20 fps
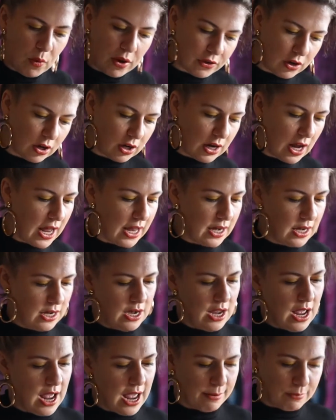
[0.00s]
whether or not
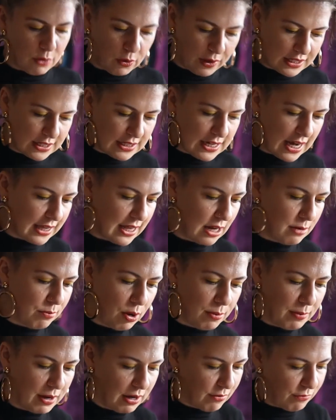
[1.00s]
I'm going to take that
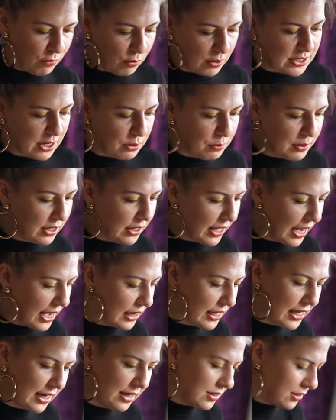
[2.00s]
appointment. And of course I will,
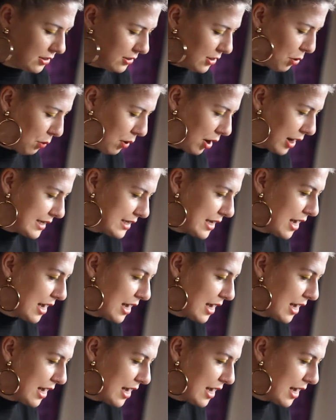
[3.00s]
Haley, no worries.